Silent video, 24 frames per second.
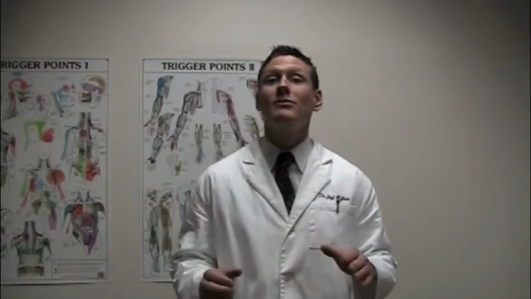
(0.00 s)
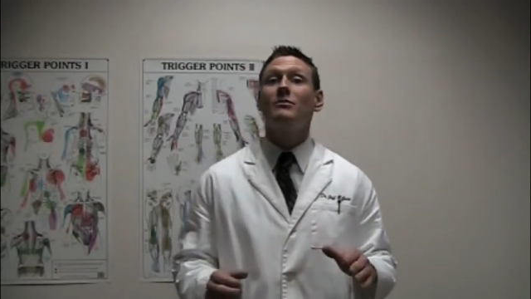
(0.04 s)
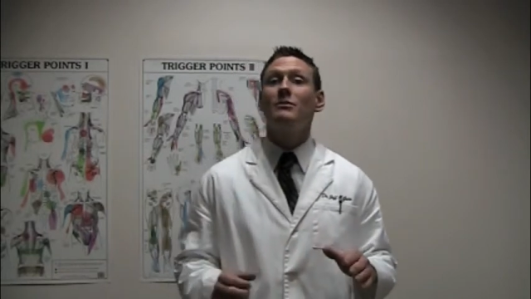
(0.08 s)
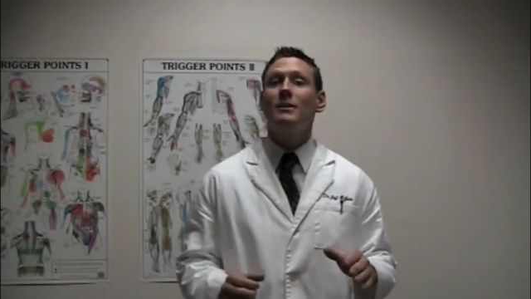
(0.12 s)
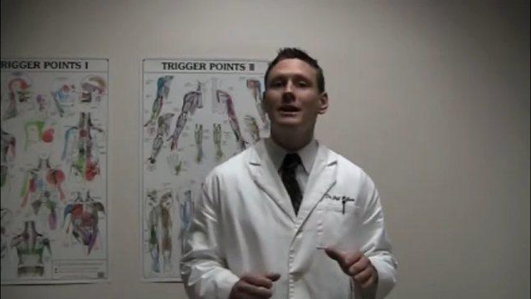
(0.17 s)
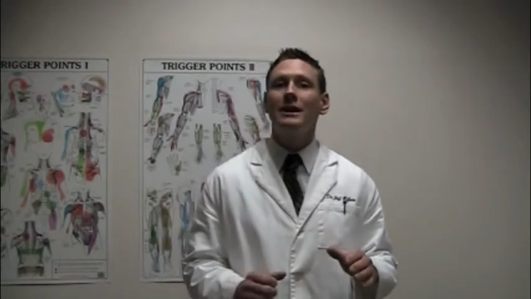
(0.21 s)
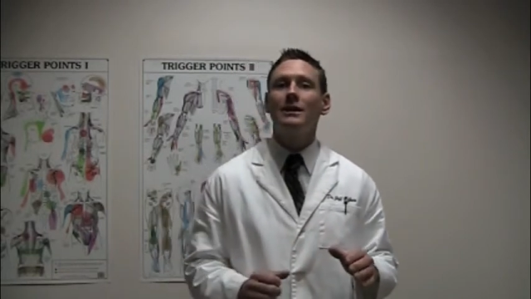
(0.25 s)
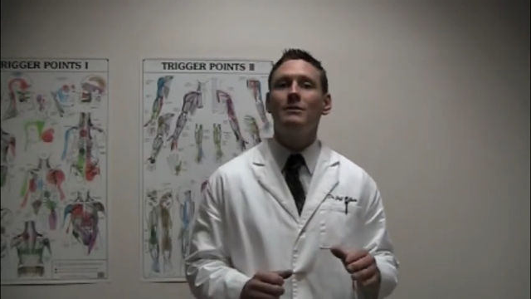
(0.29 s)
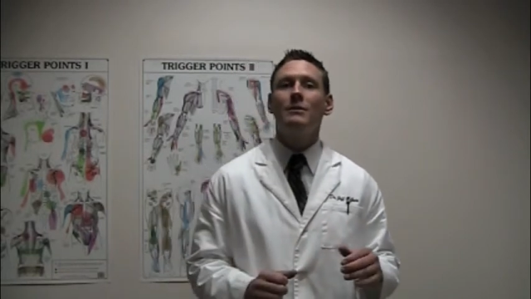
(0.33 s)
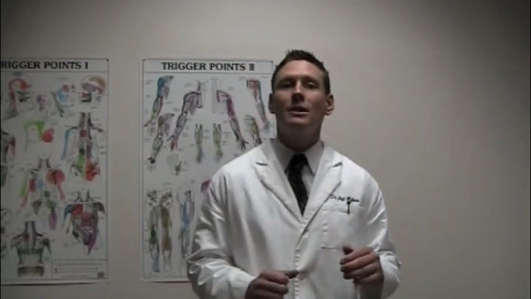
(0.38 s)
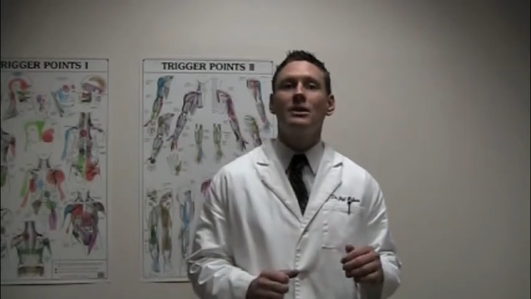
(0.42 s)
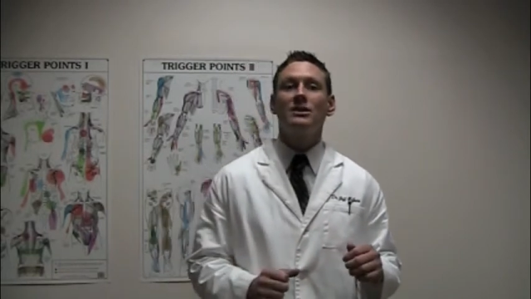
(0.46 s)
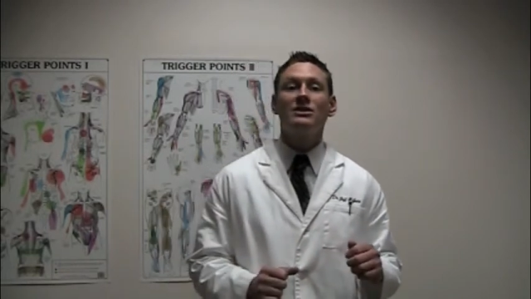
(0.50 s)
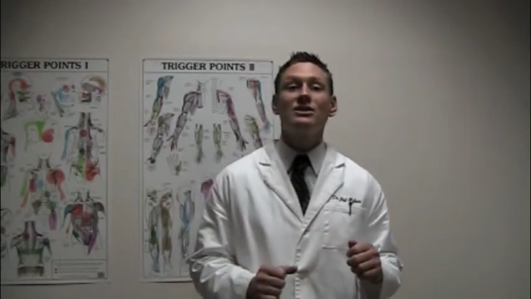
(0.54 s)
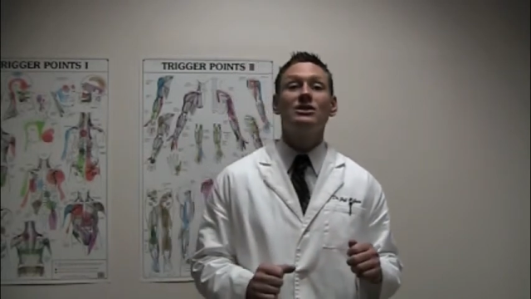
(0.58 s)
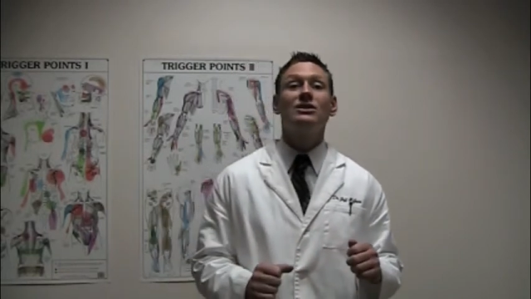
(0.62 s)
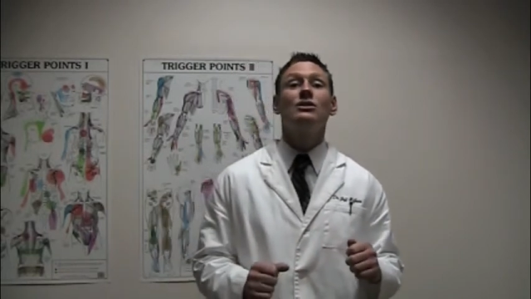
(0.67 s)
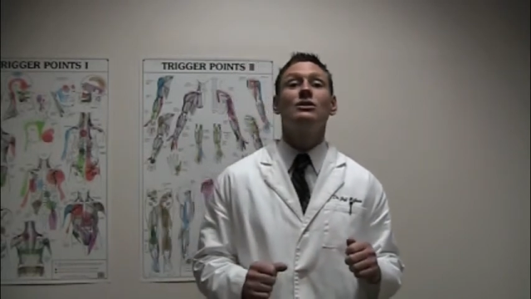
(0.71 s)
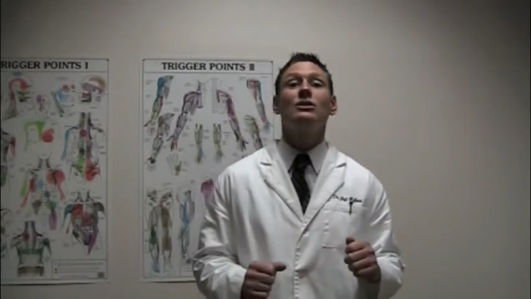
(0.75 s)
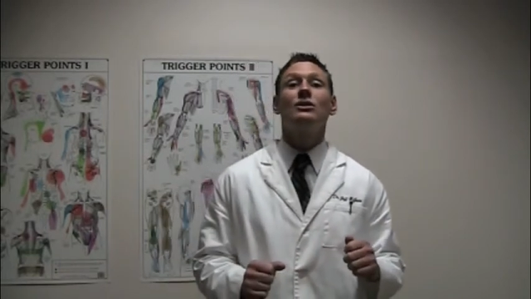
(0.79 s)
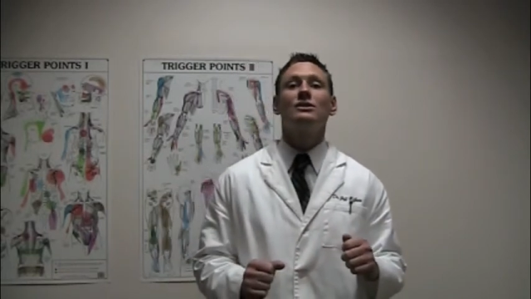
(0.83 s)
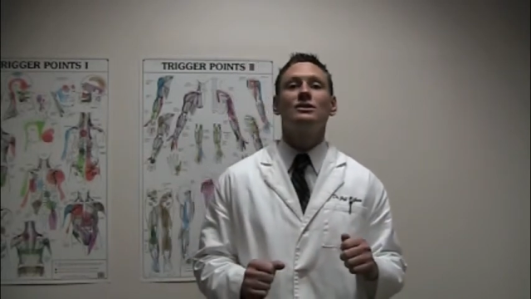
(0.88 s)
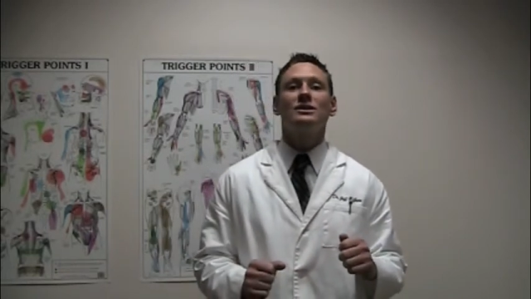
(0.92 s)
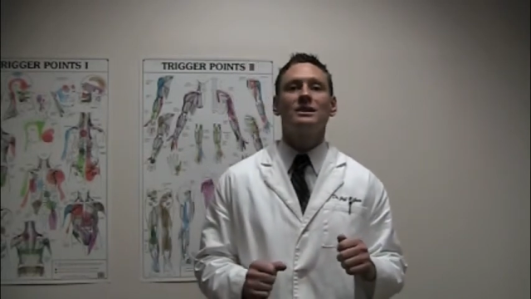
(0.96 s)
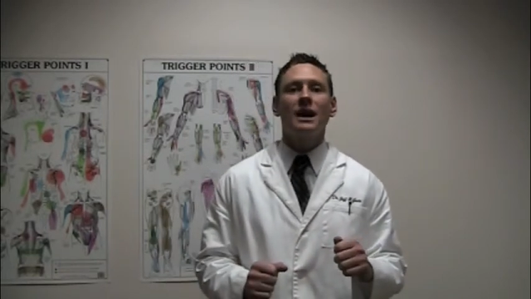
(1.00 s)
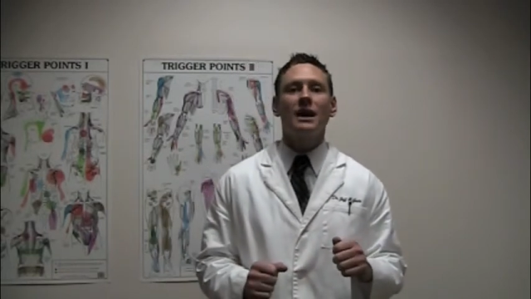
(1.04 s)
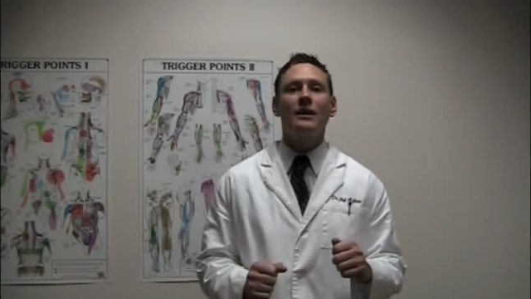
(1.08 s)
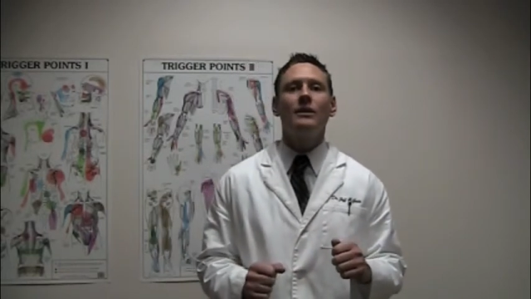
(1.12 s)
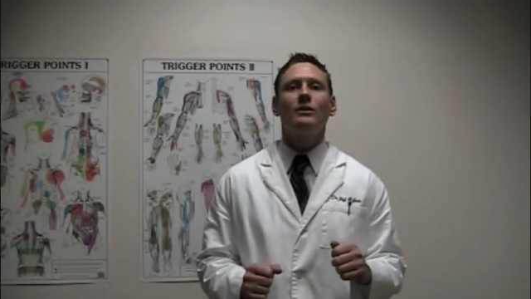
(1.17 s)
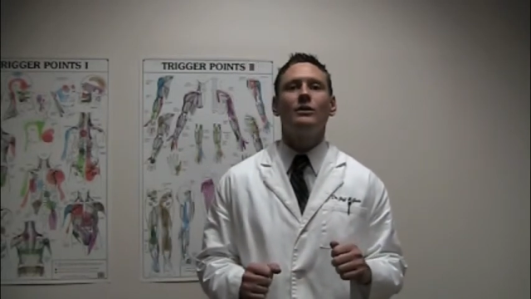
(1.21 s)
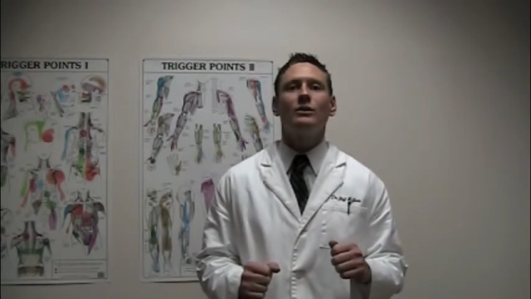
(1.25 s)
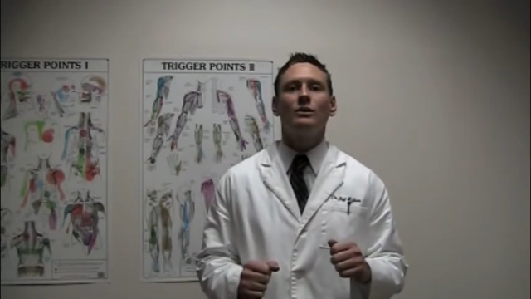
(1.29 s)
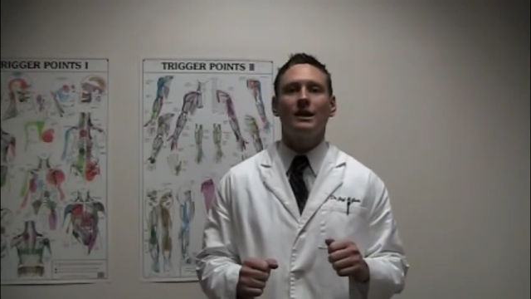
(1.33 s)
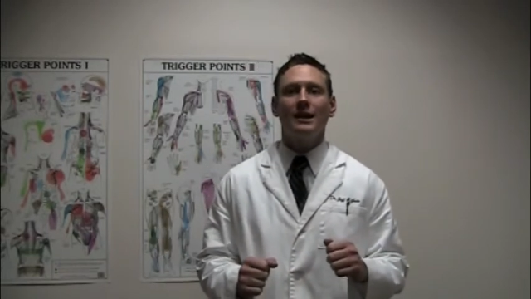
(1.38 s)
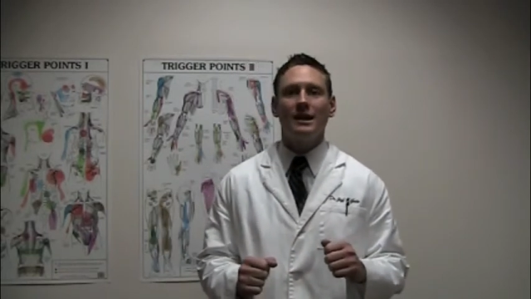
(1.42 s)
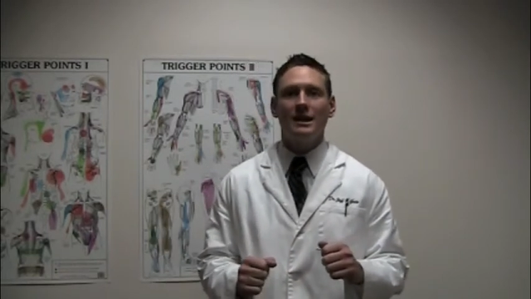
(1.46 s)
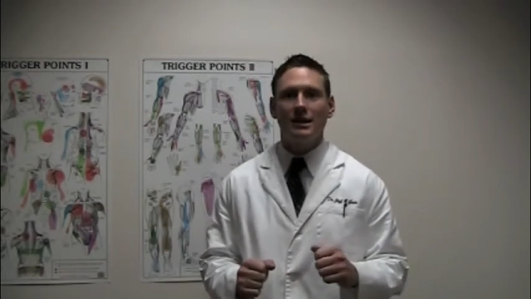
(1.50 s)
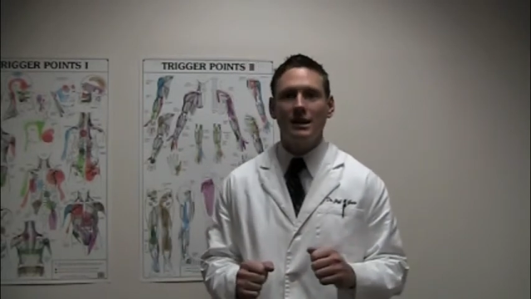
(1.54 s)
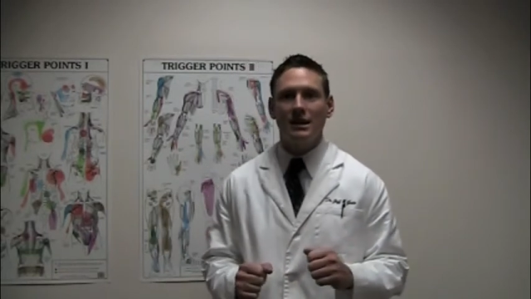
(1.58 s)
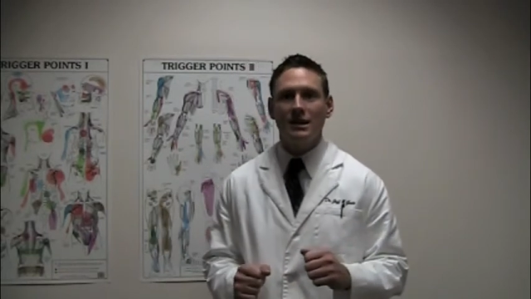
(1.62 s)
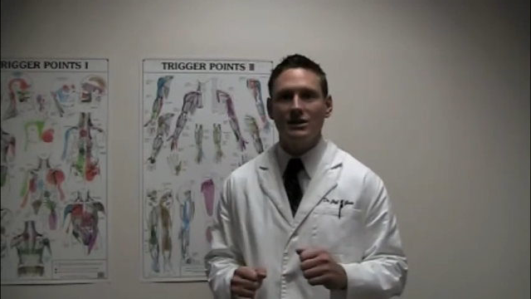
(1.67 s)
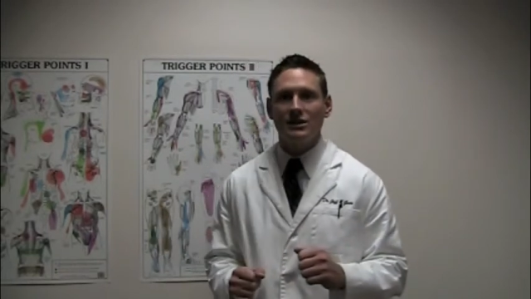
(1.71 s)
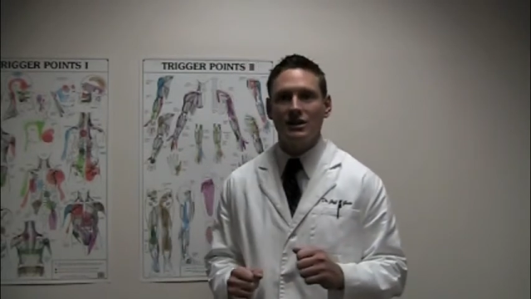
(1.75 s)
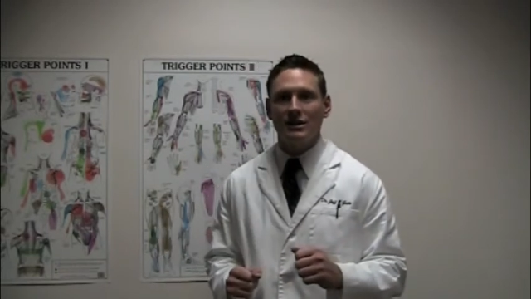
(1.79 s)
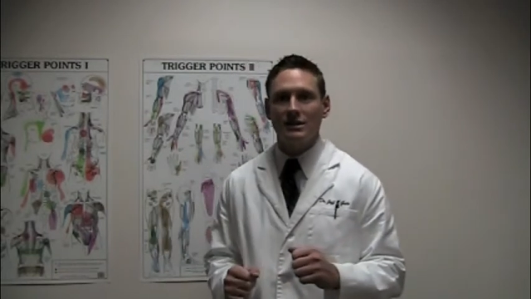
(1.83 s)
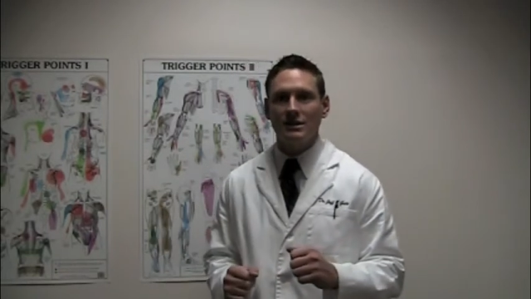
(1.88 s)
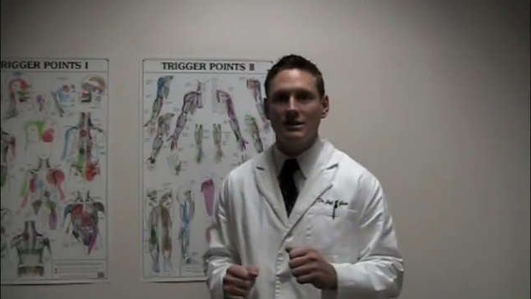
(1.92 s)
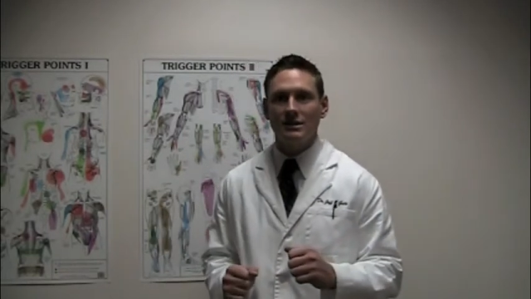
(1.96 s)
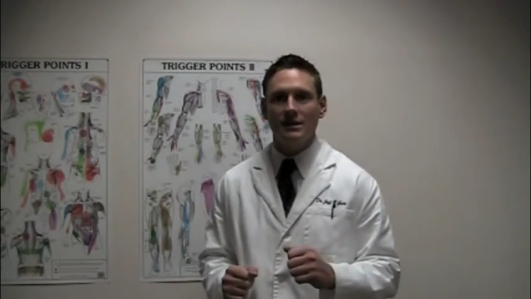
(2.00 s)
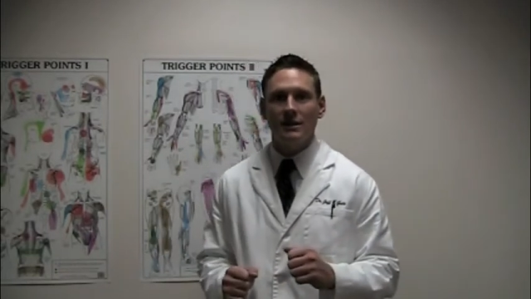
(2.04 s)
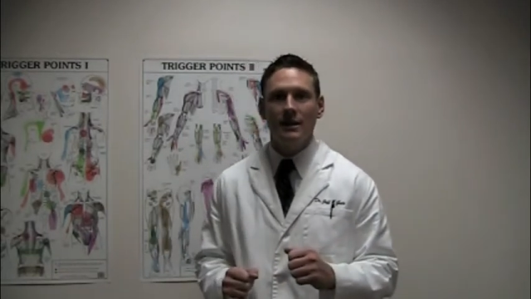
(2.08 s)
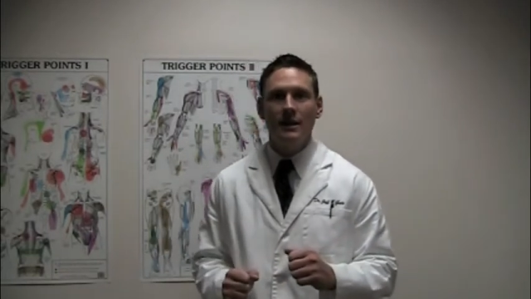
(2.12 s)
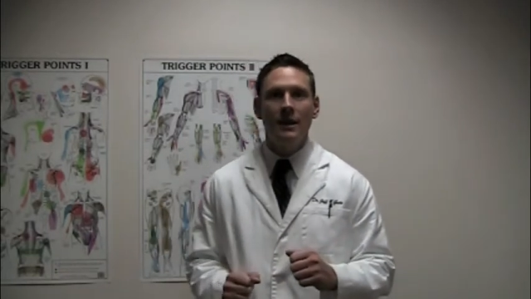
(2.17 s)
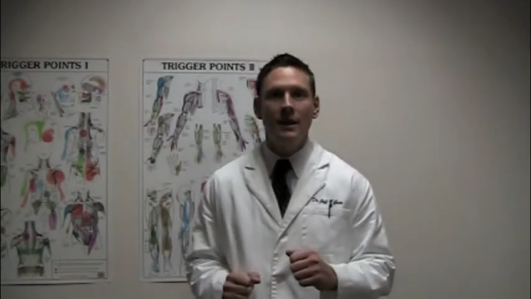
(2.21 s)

many musculoskeletal conditions.